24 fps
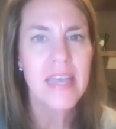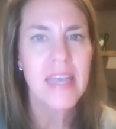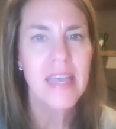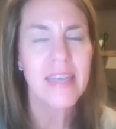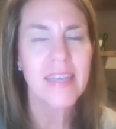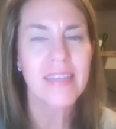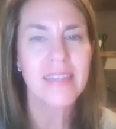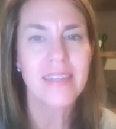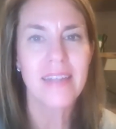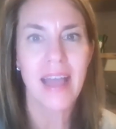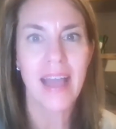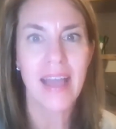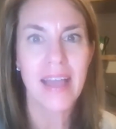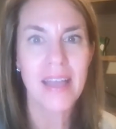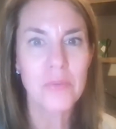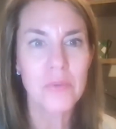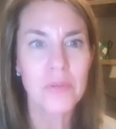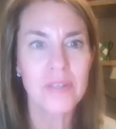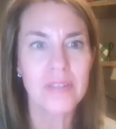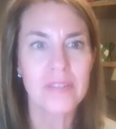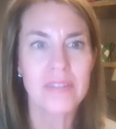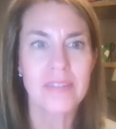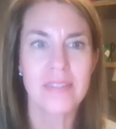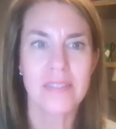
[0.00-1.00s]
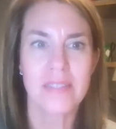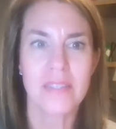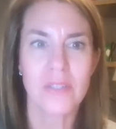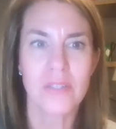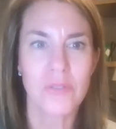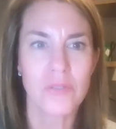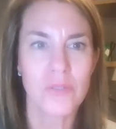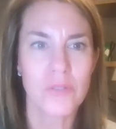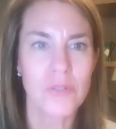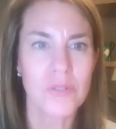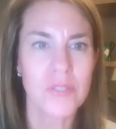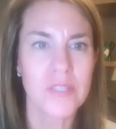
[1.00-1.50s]
And I work in a
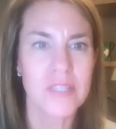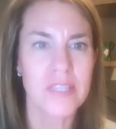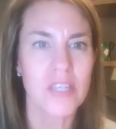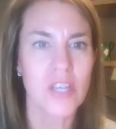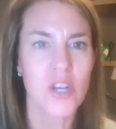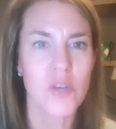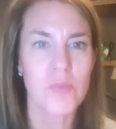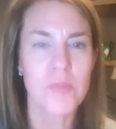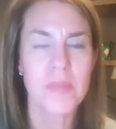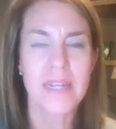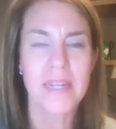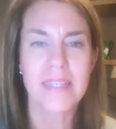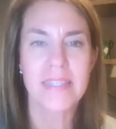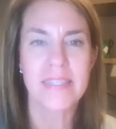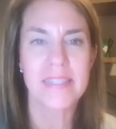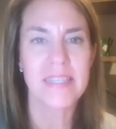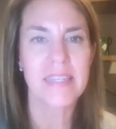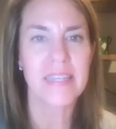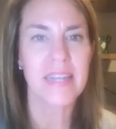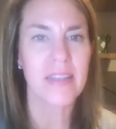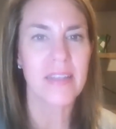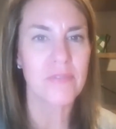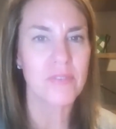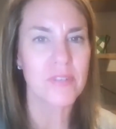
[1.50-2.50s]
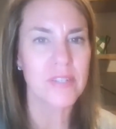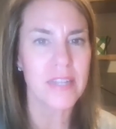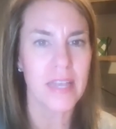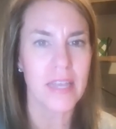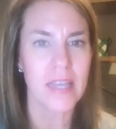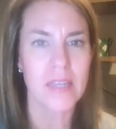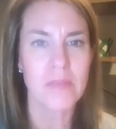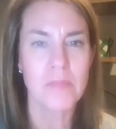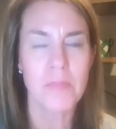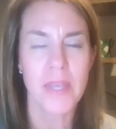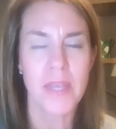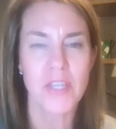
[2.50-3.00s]
skilled nursing home and I see it every
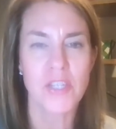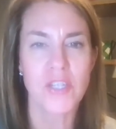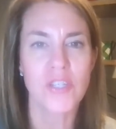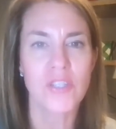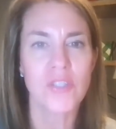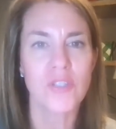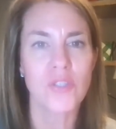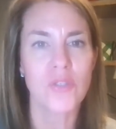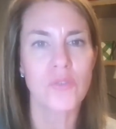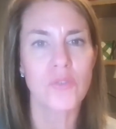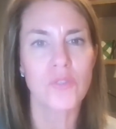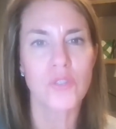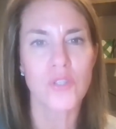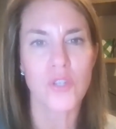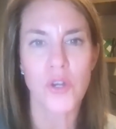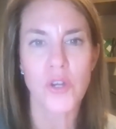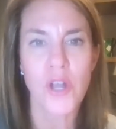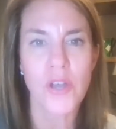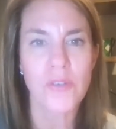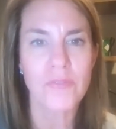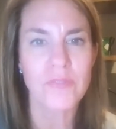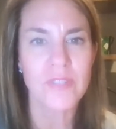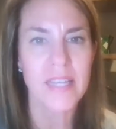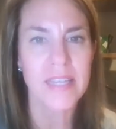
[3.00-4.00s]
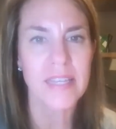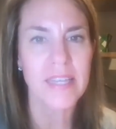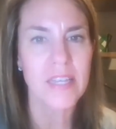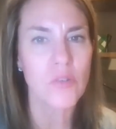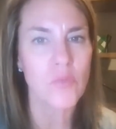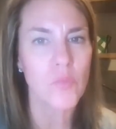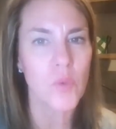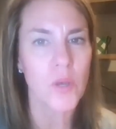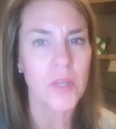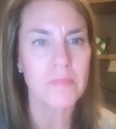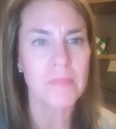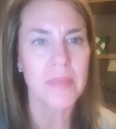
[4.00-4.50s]
day. Patients who start off taking
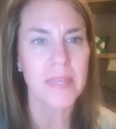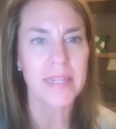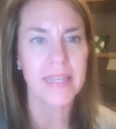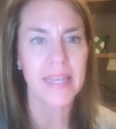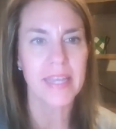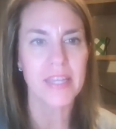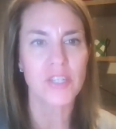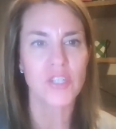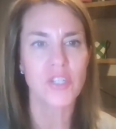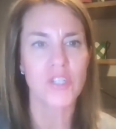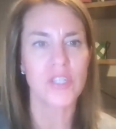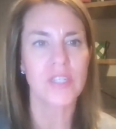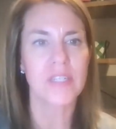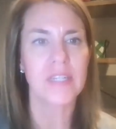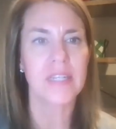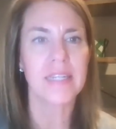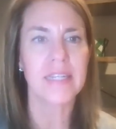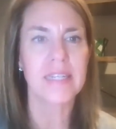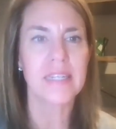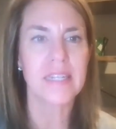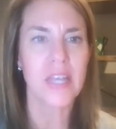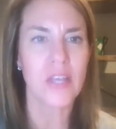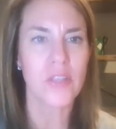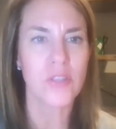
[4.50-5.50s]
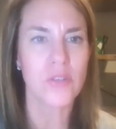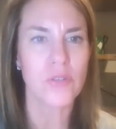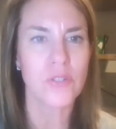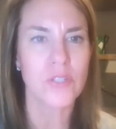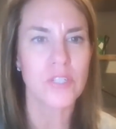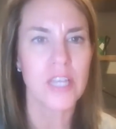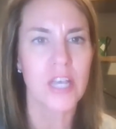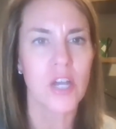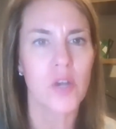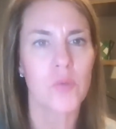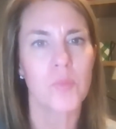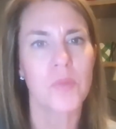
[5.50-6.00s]
one medication and another
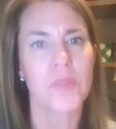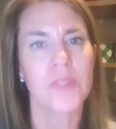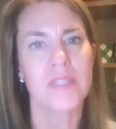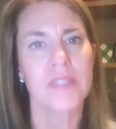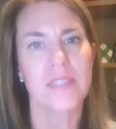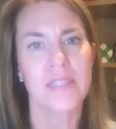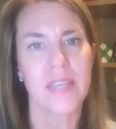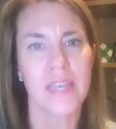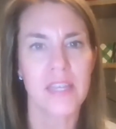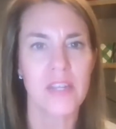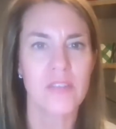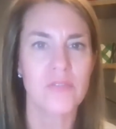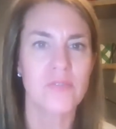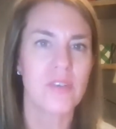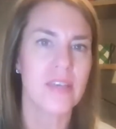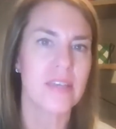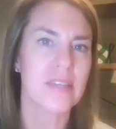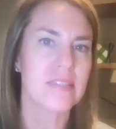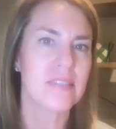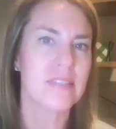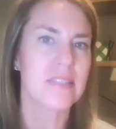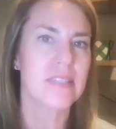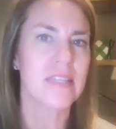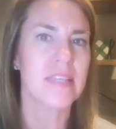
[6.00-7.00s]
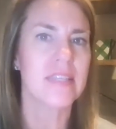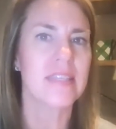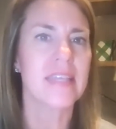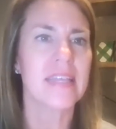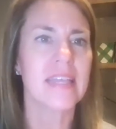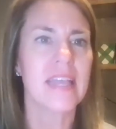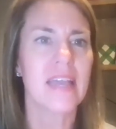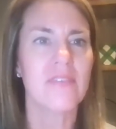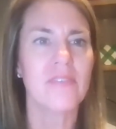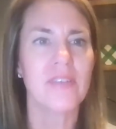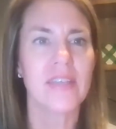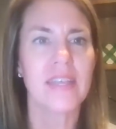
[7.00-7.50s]
to help with the side effects, and then they
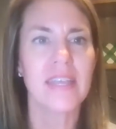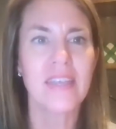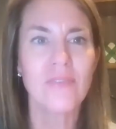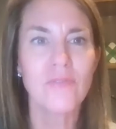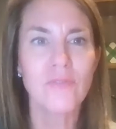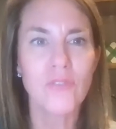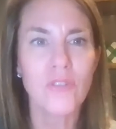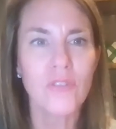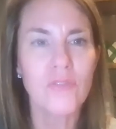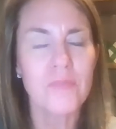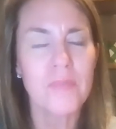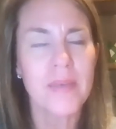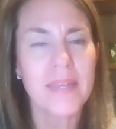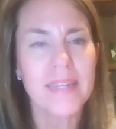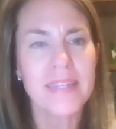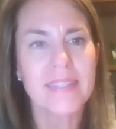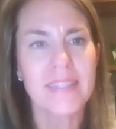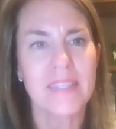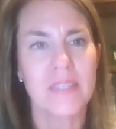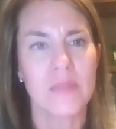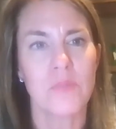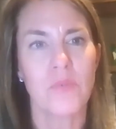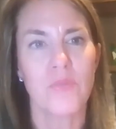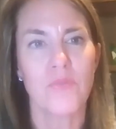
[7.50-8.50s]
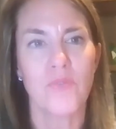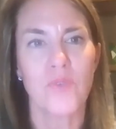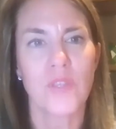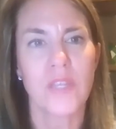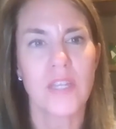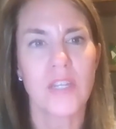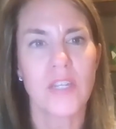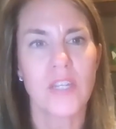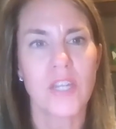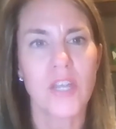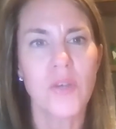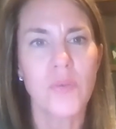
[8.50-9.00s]
have a handful of medicine before
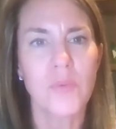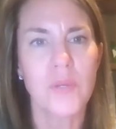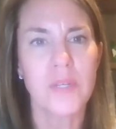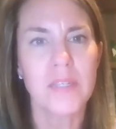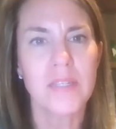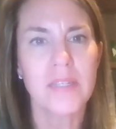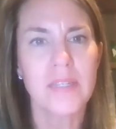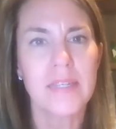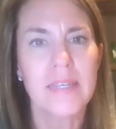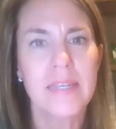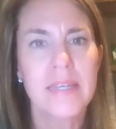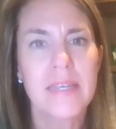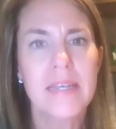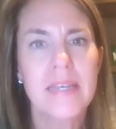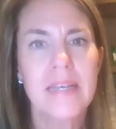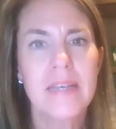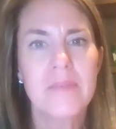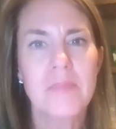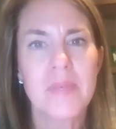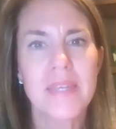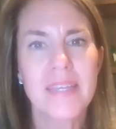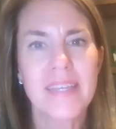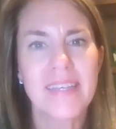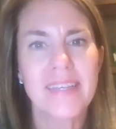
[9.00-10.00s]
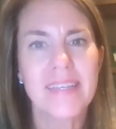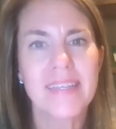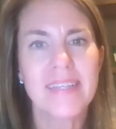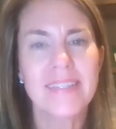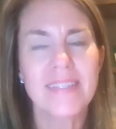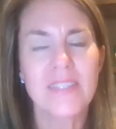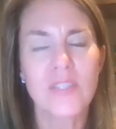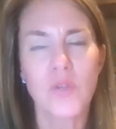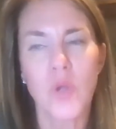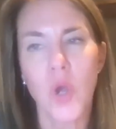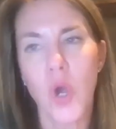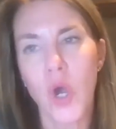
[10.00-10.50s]
they know it
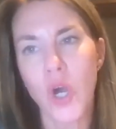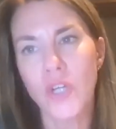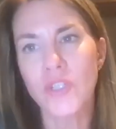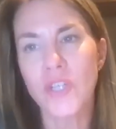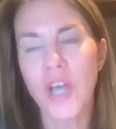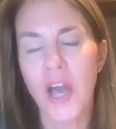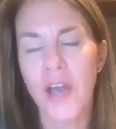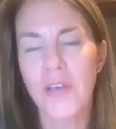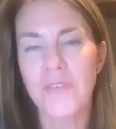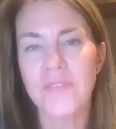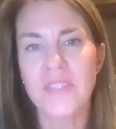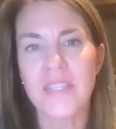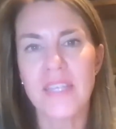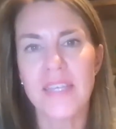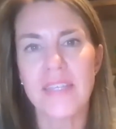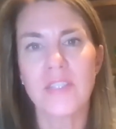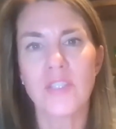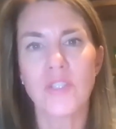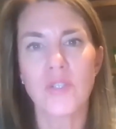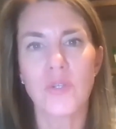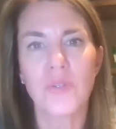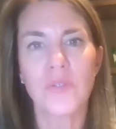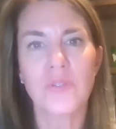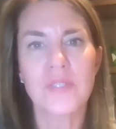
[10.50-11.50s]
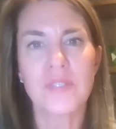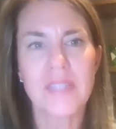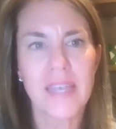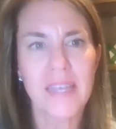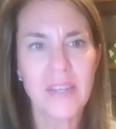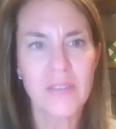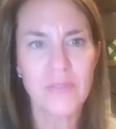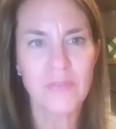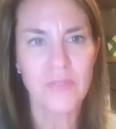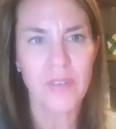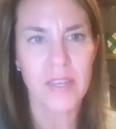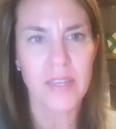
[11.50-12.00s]
because they're all to offset certain side
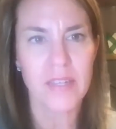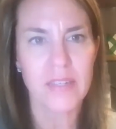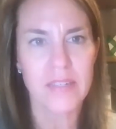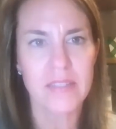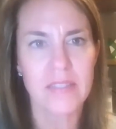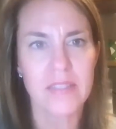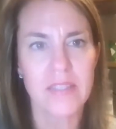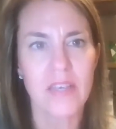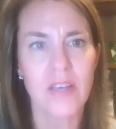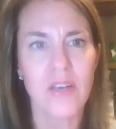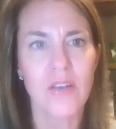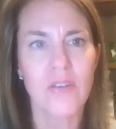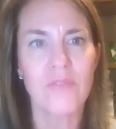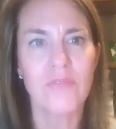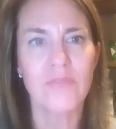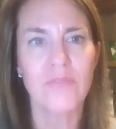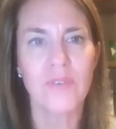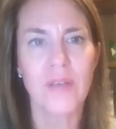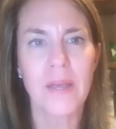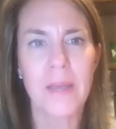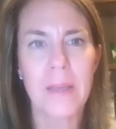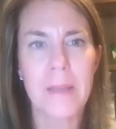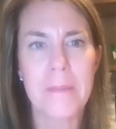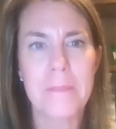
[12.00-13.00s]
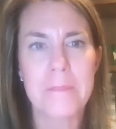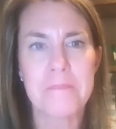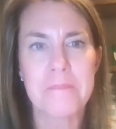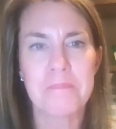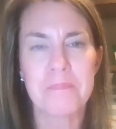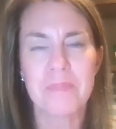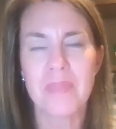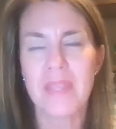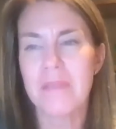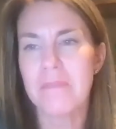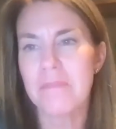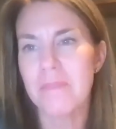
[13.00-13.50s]
effects of um,
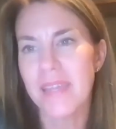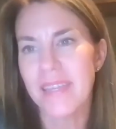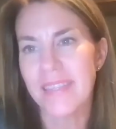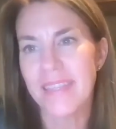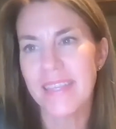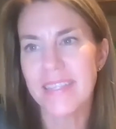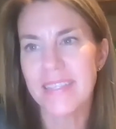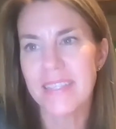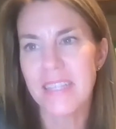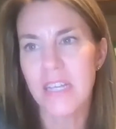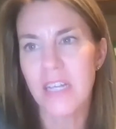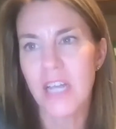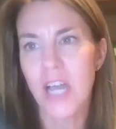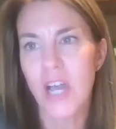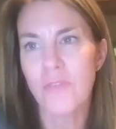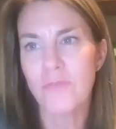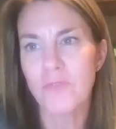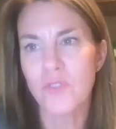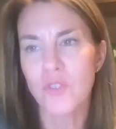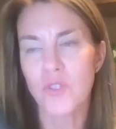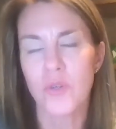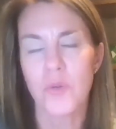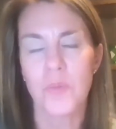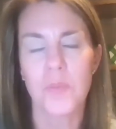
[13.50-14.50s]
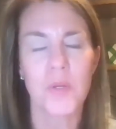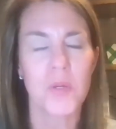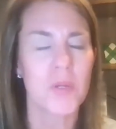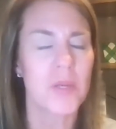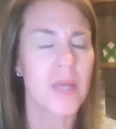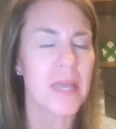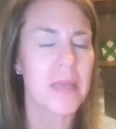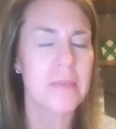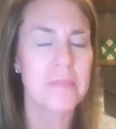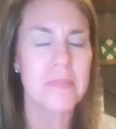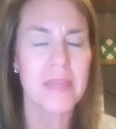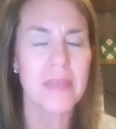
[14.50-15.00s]
that make things uncomfortable
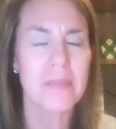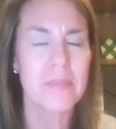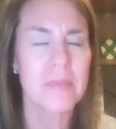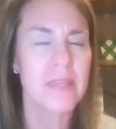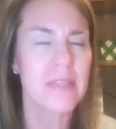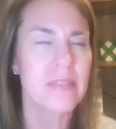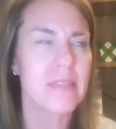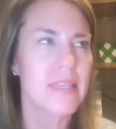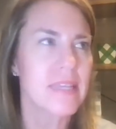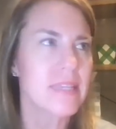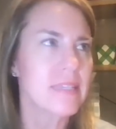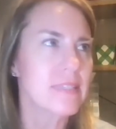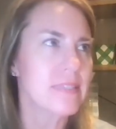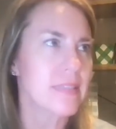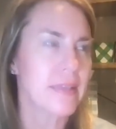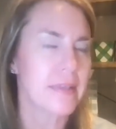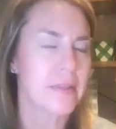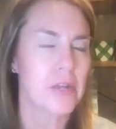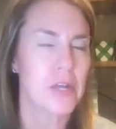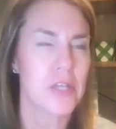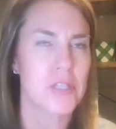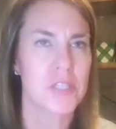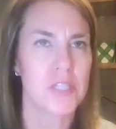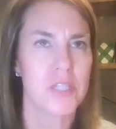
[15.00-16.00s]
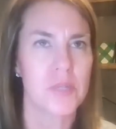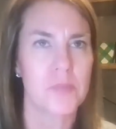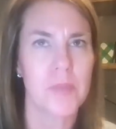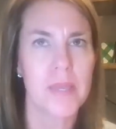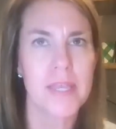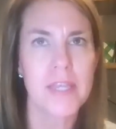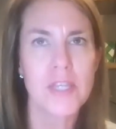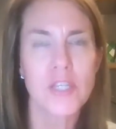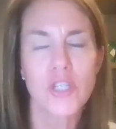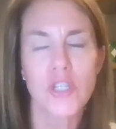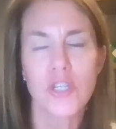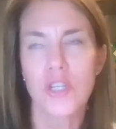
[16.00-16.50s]
and maybe things like
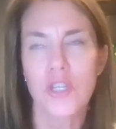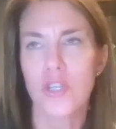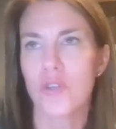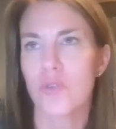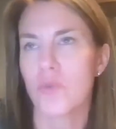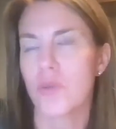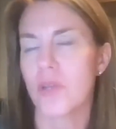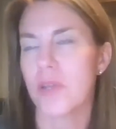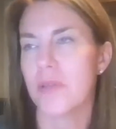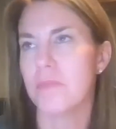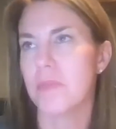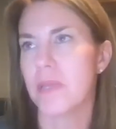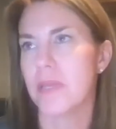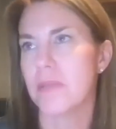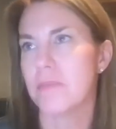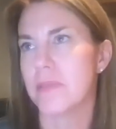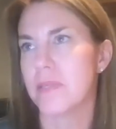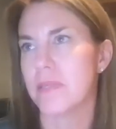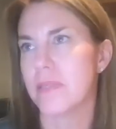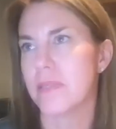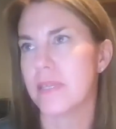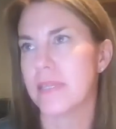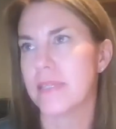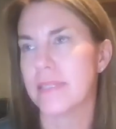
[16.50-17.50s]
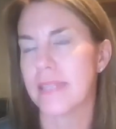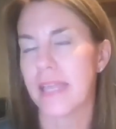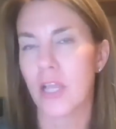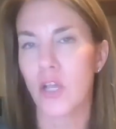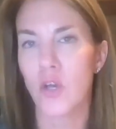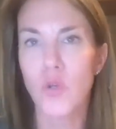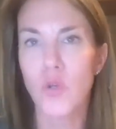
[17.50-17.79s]
constipation or it may be things like